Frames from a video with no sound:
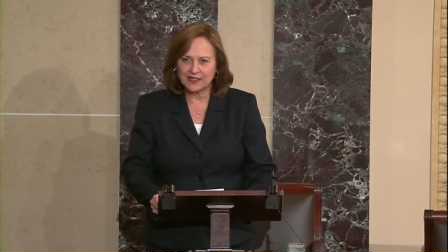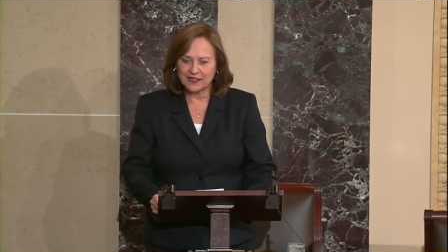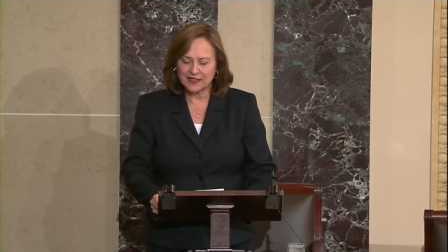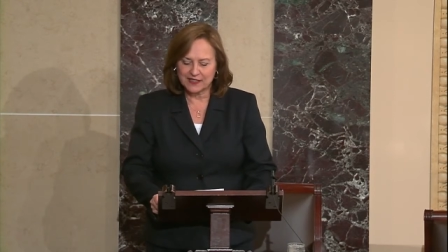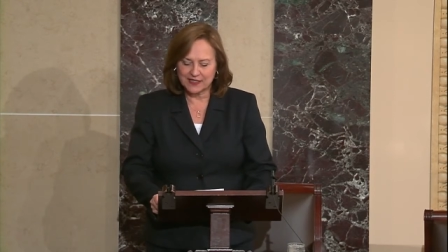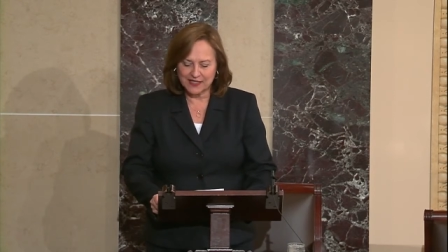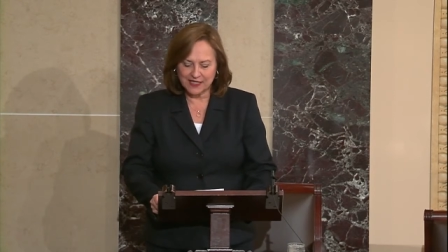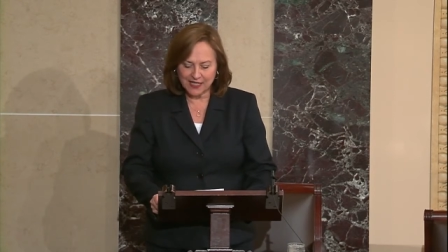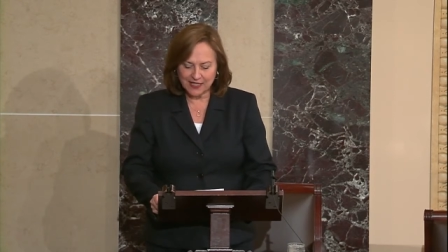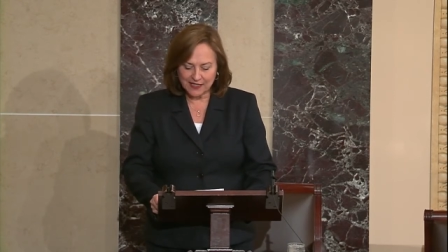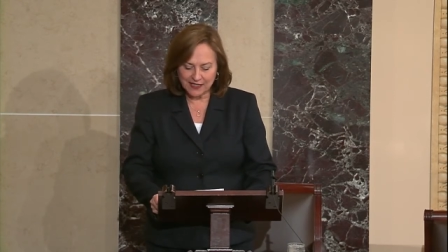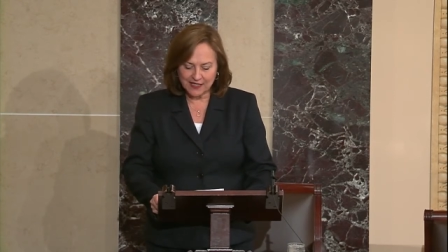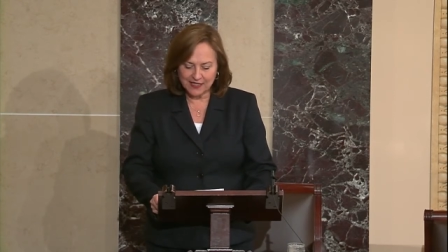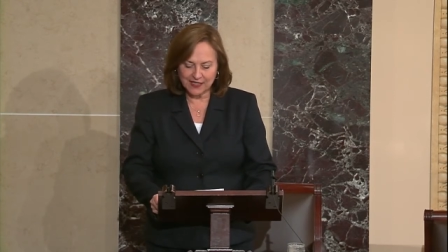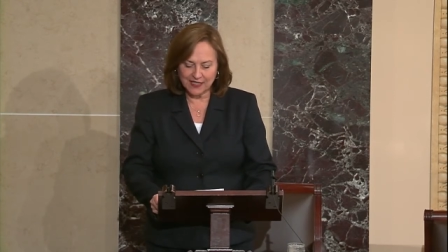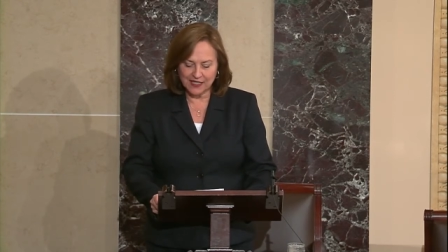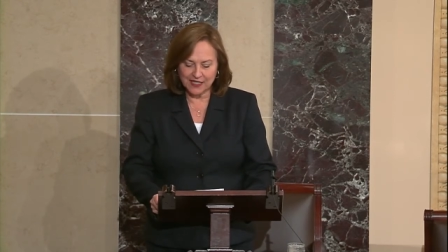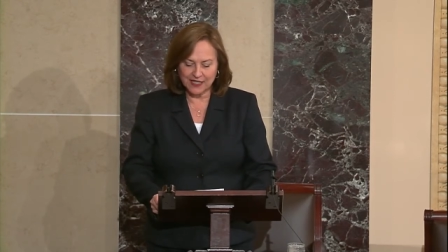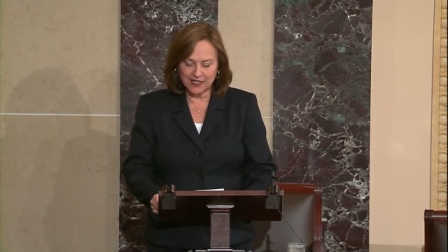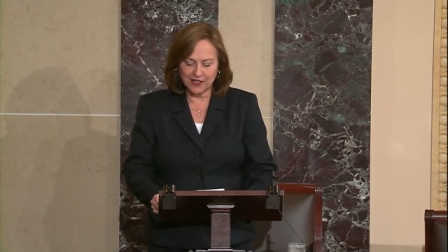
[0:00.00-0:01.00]
the
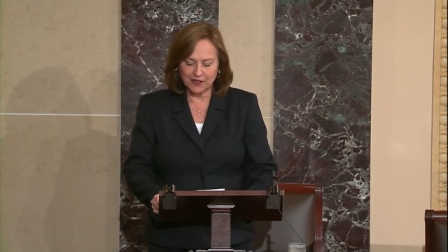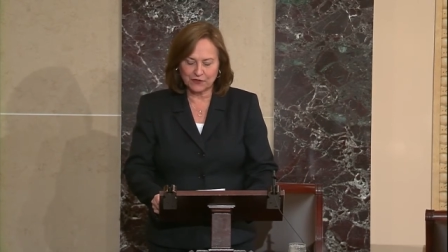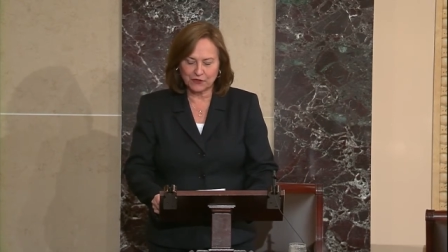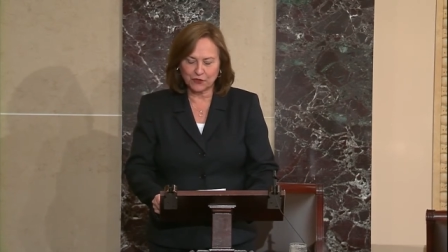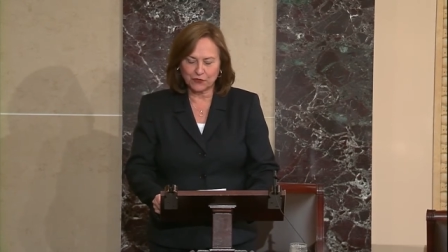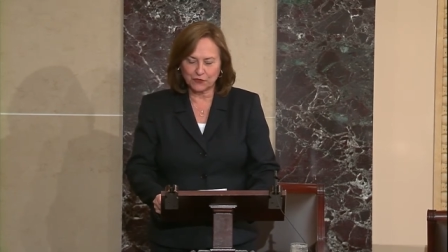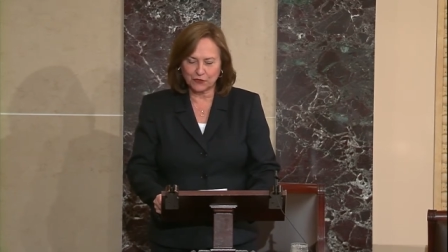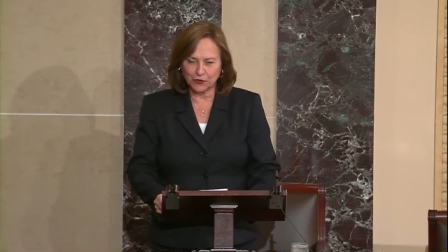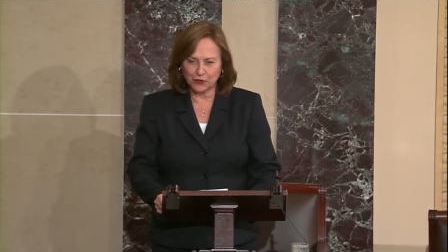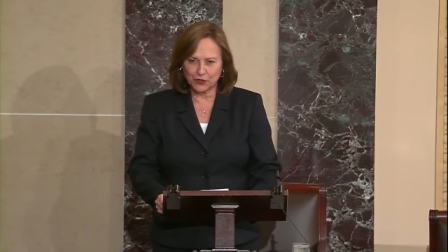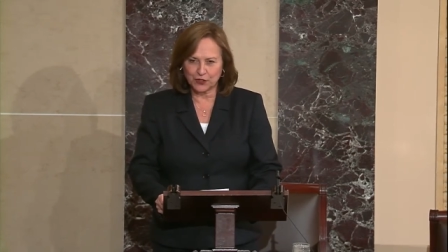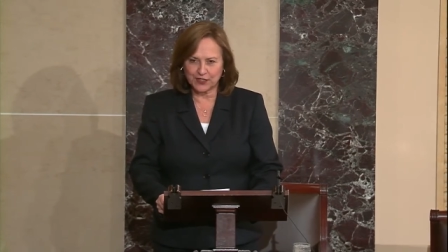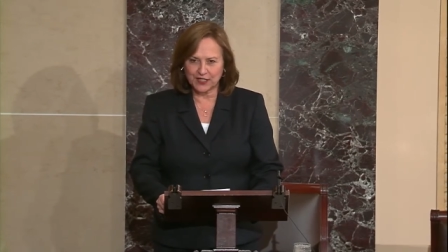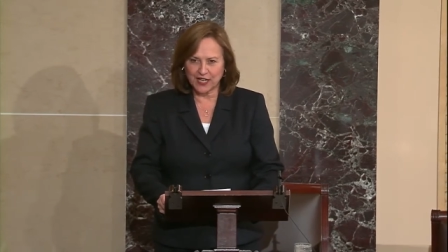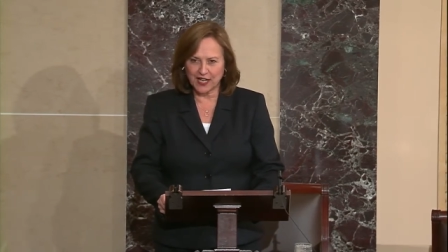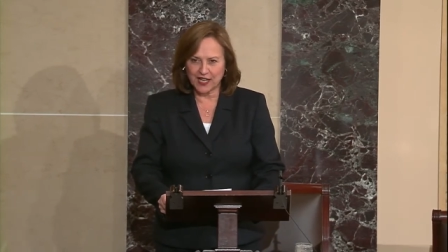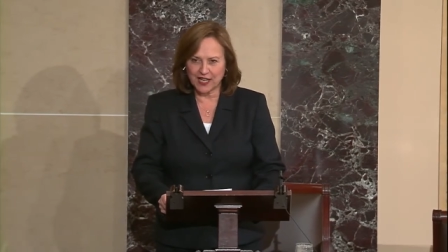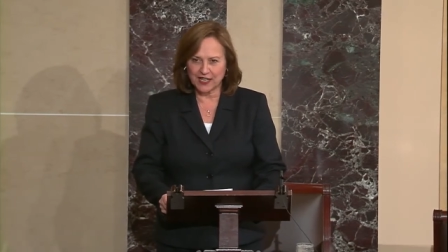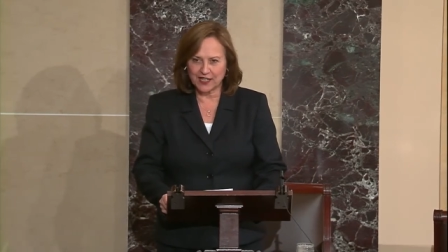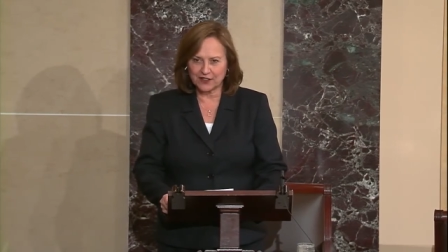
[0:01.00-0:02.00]
dignity of a full
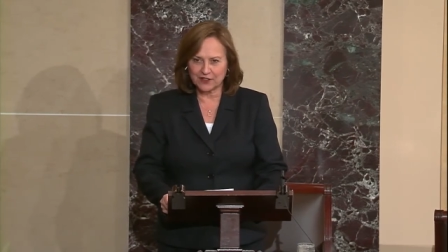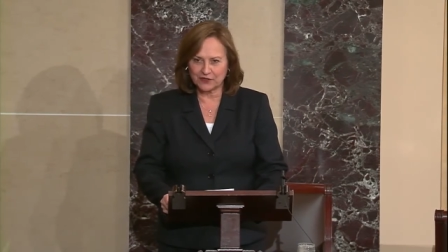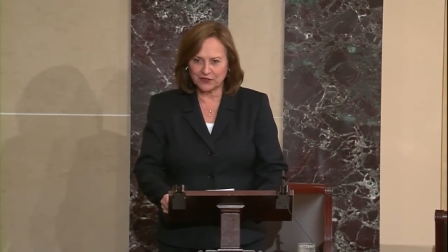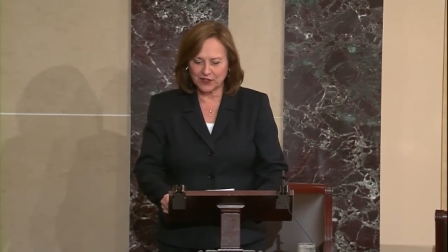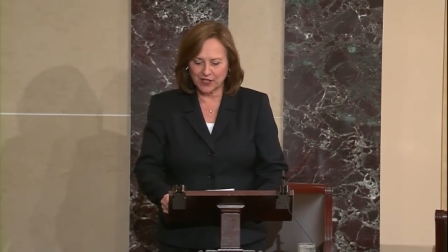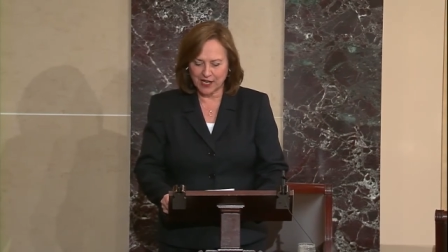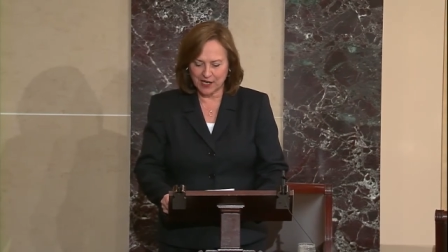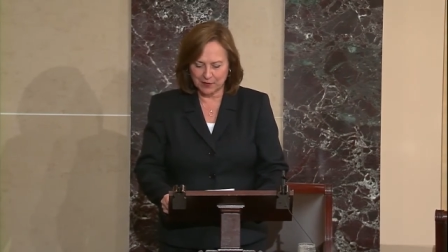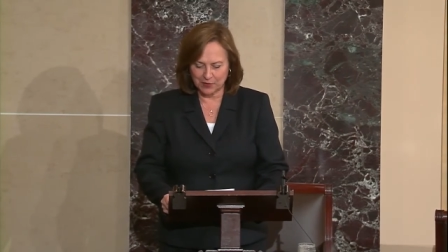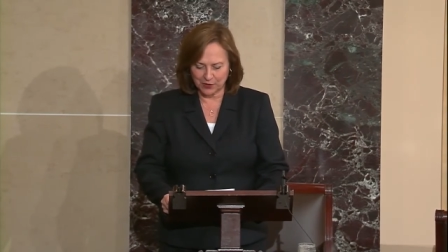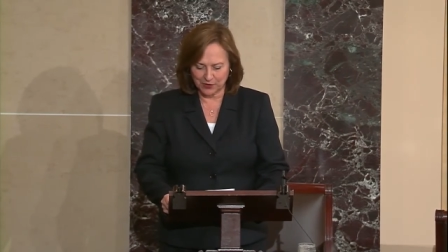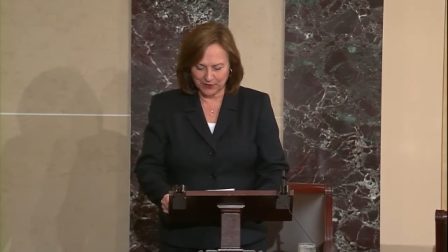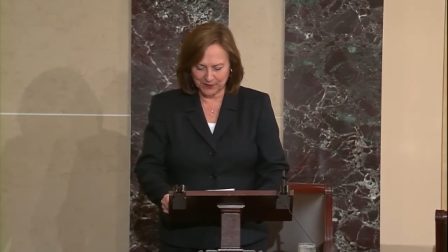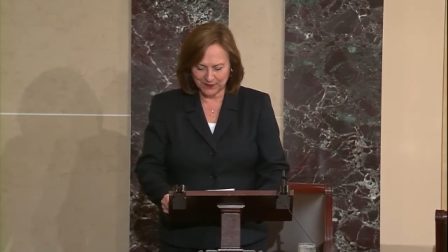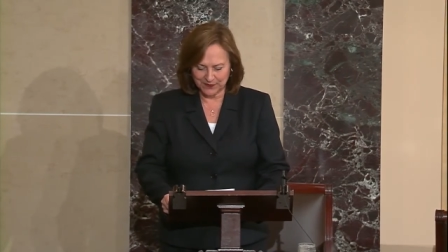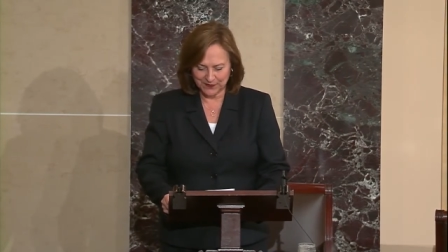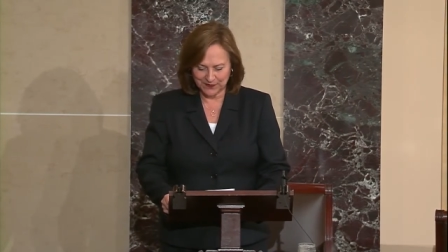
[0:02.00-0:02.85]
day of labor.